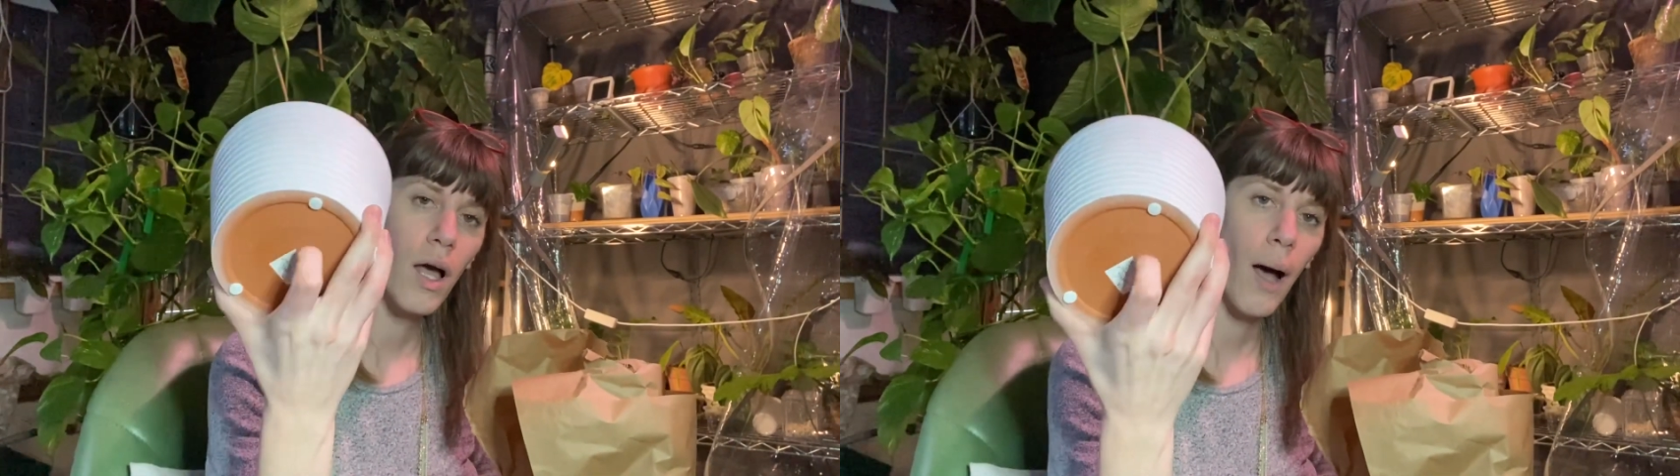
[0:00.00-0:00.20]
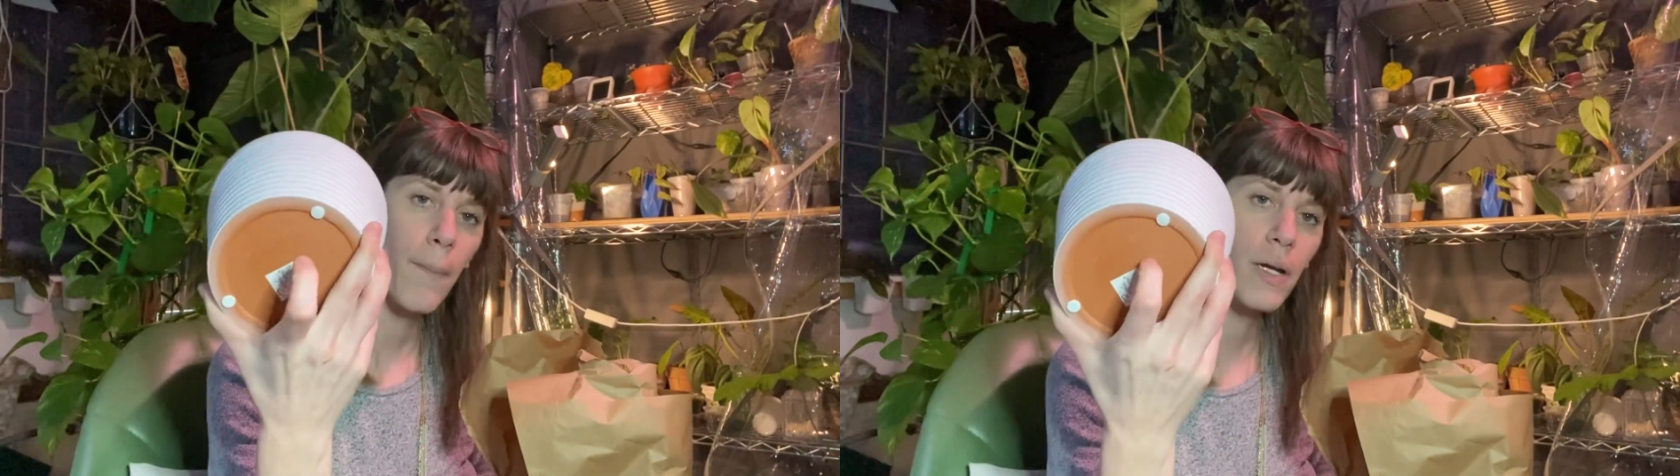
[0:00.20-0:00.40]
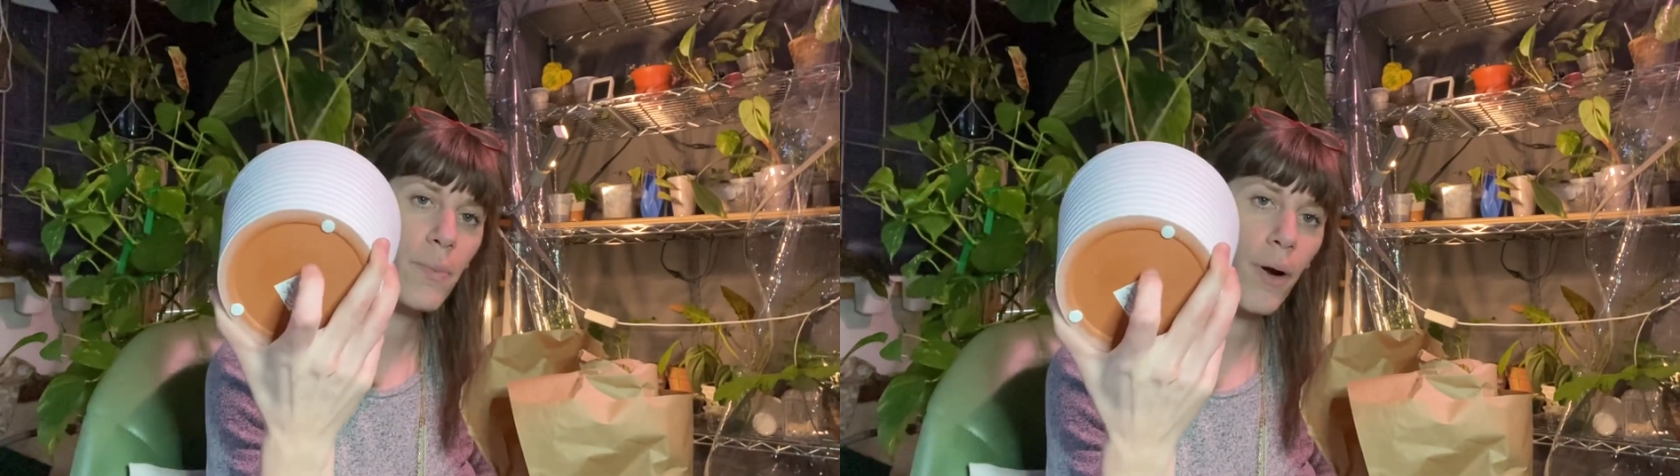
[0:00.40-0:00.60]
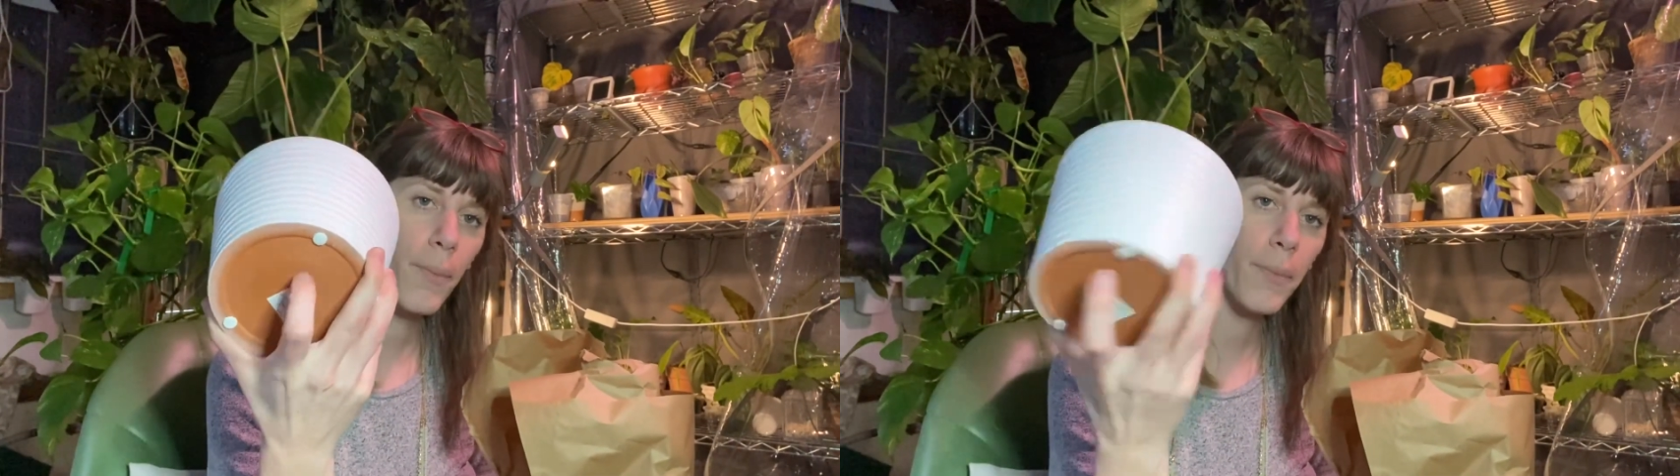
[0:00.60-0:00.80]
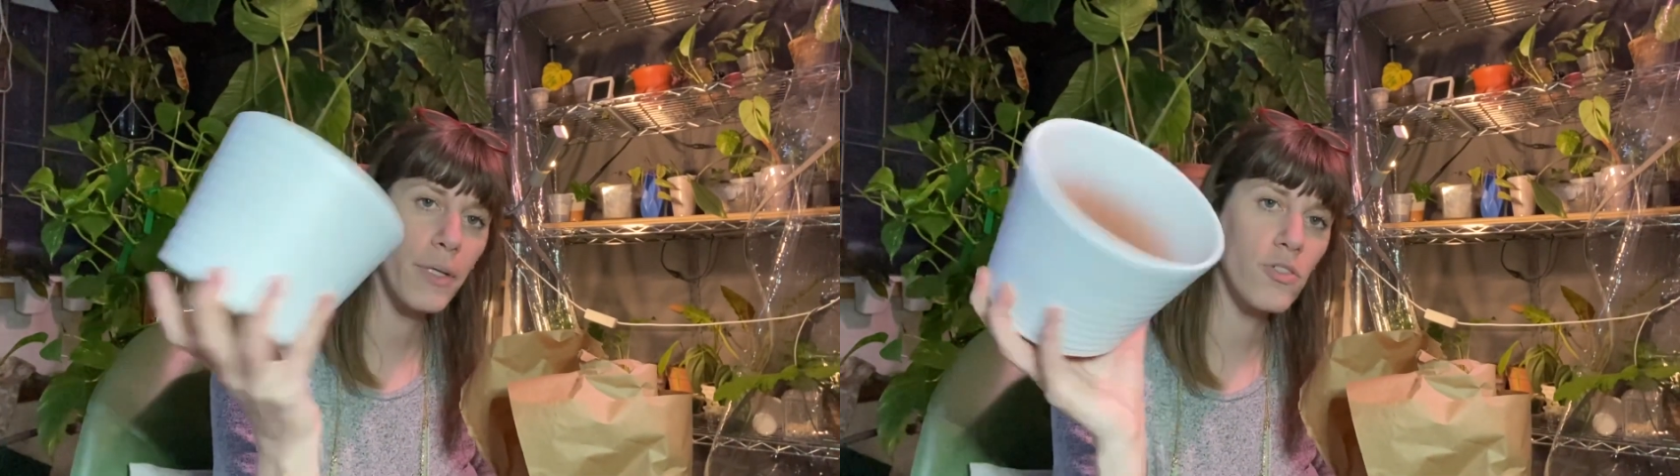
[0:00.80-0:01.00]
I'm gonna
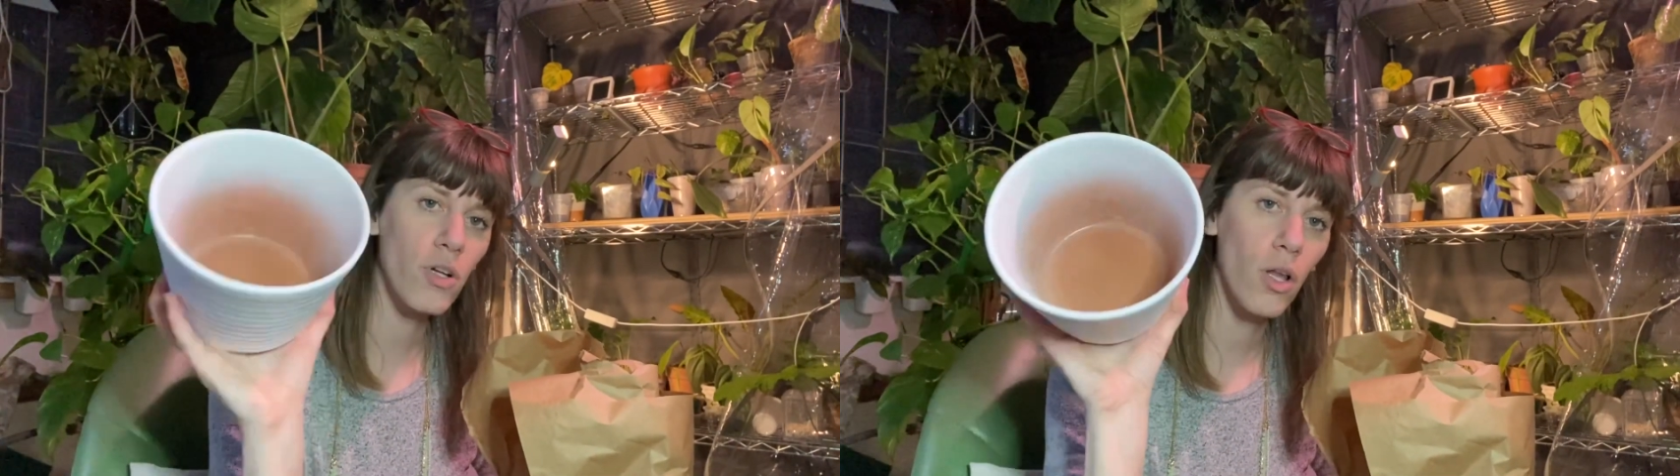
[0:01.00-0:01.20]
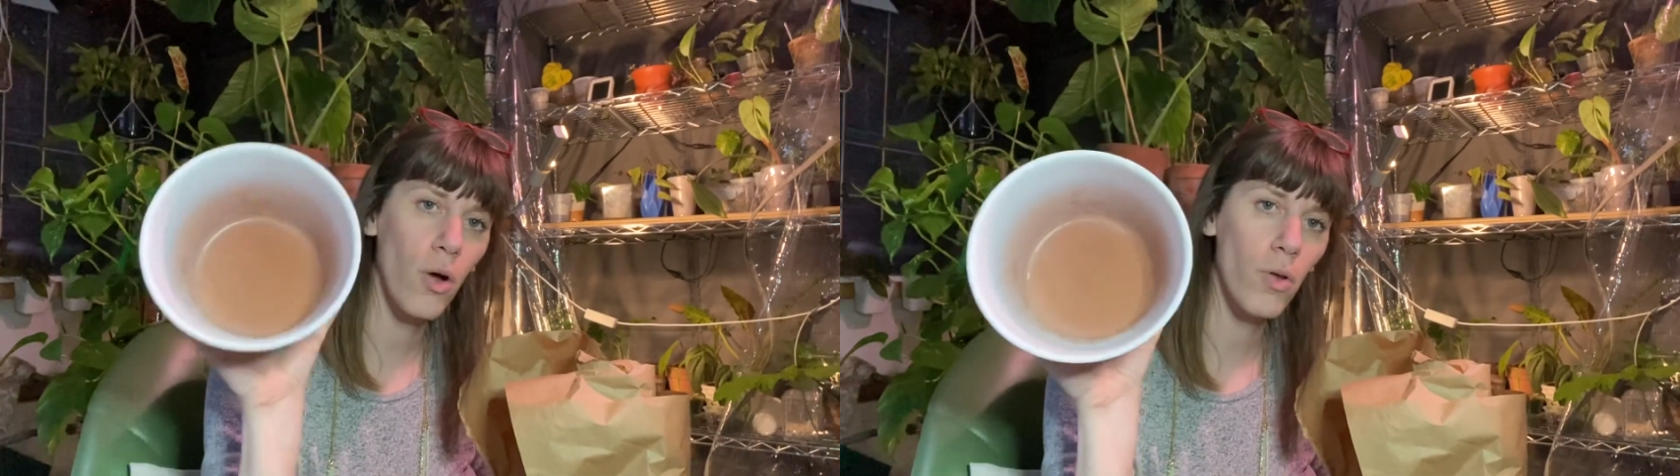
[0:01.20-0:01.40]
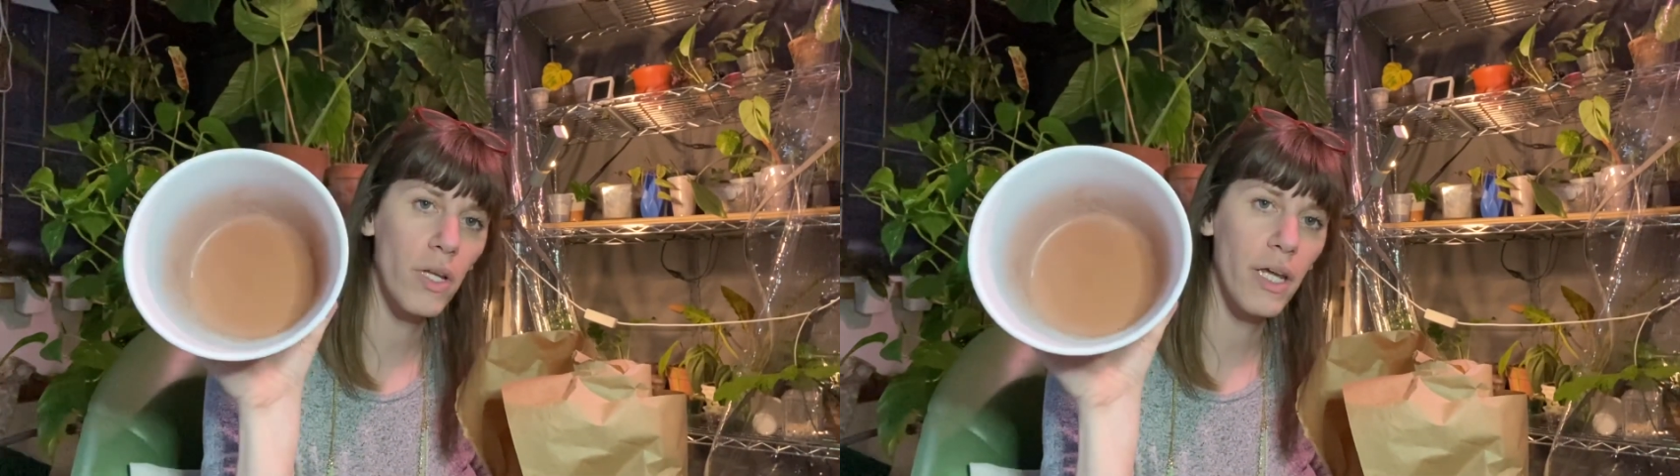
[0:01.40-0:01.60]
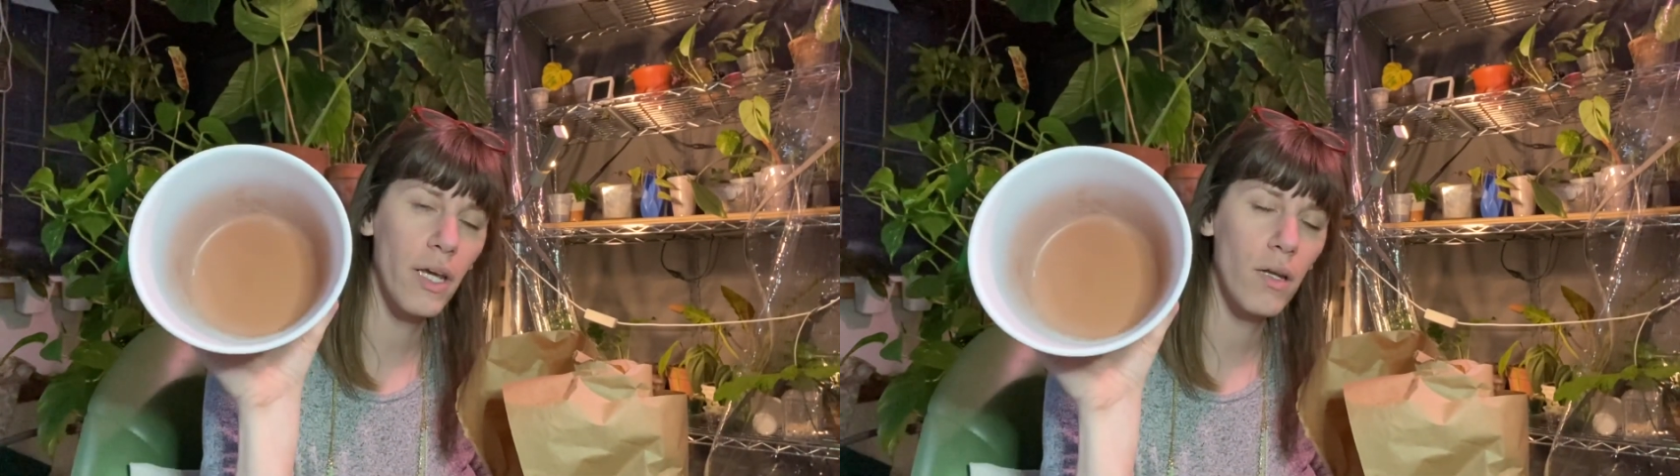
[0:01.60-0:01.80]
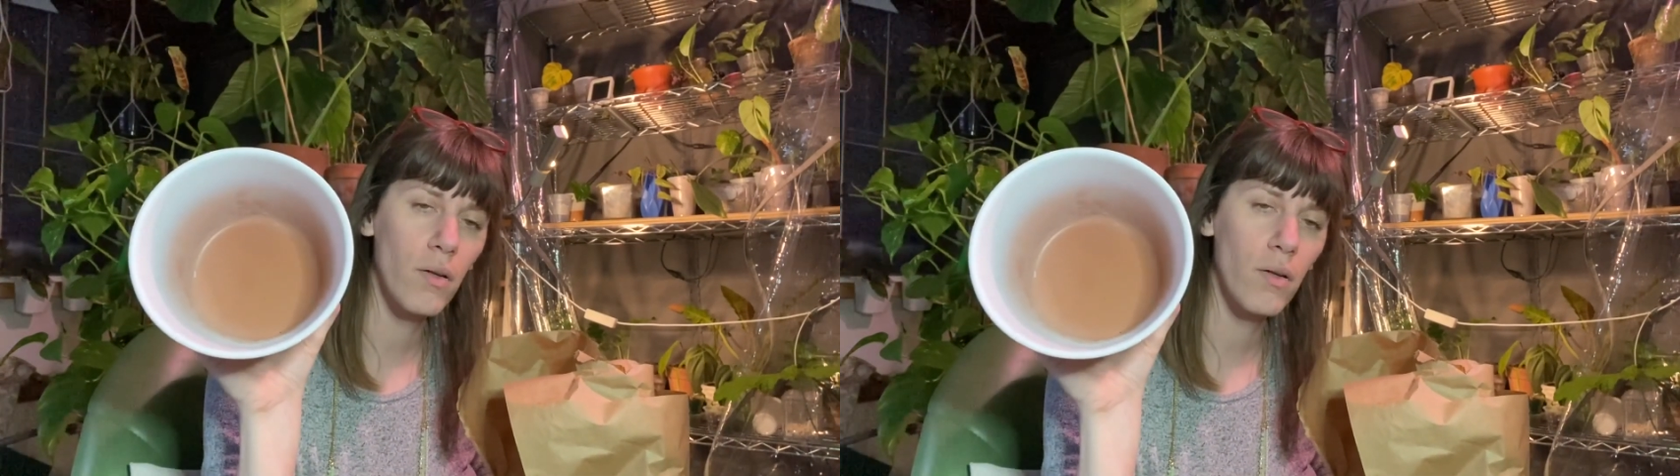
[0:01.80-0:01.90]
probably drill a hole in it.